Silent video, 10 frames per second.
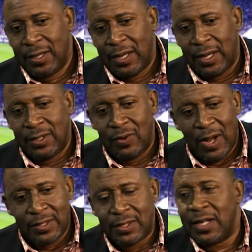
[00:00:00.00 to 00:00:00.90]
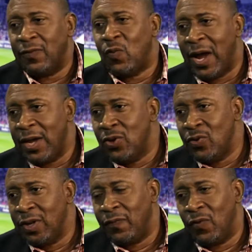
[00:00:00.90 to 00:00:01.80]
and you ask yourself, why are you
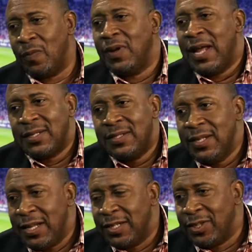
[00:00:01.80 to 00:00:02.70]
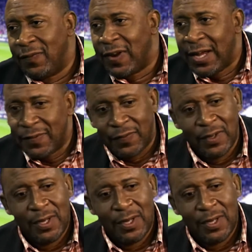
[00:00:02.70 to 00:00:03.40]
doing it for? But that's the nature of life.